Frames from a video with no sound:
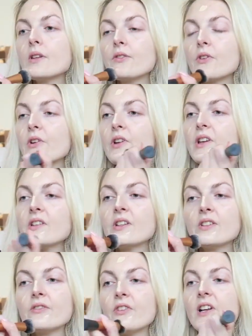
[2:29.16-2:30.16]
This
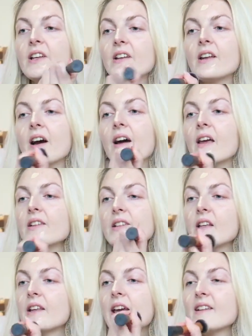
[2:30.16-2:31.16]
foundation is really nice.
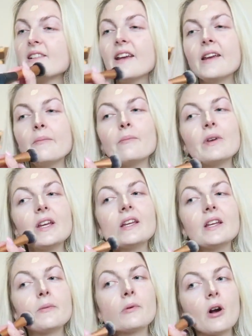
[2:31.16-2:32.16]
It has a
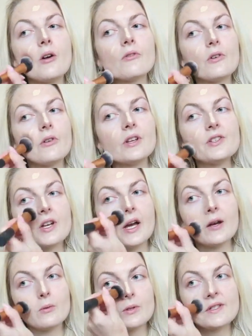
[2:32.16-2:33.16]
medium coverage,
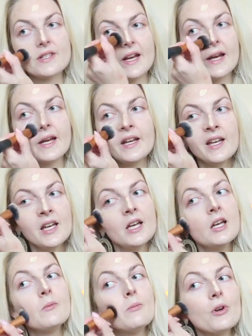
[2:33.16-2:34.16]
I would
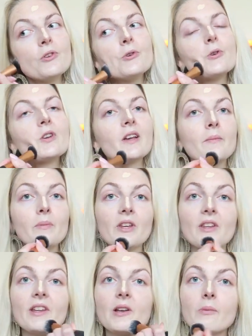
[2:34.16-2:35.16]
say, but you can
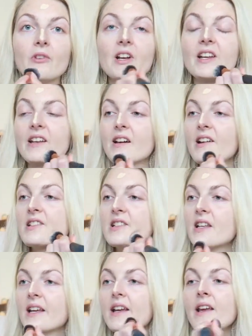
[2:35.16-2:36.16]
build it up really
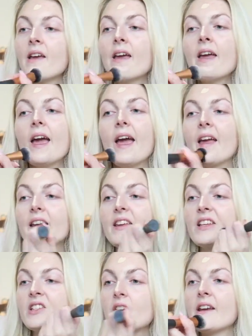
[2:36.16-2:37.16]
nicely. And
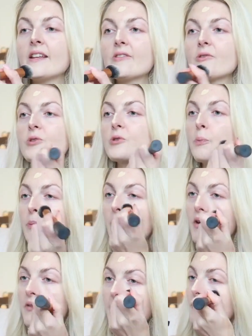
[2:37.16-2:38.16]
the shade is also
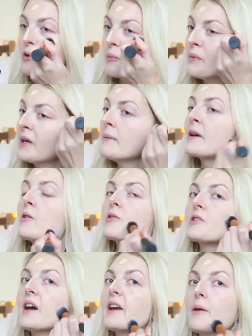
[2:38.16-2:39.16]
perfect for me
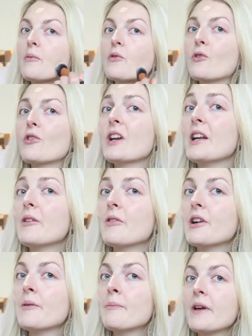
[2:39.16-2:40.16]
because I am really,
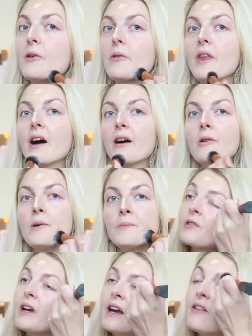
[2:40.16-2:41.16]
really pale now.
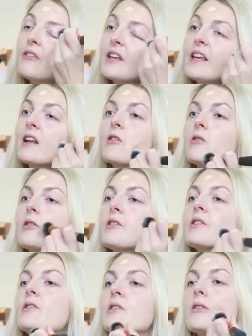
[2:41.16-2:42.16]
Because I have a yellow
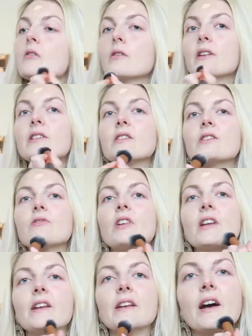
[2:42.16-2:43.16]
undertone, this is
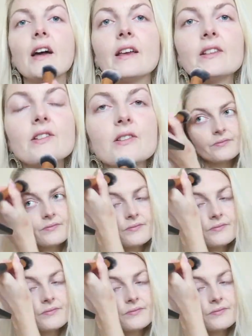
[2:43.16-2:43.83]
really nice.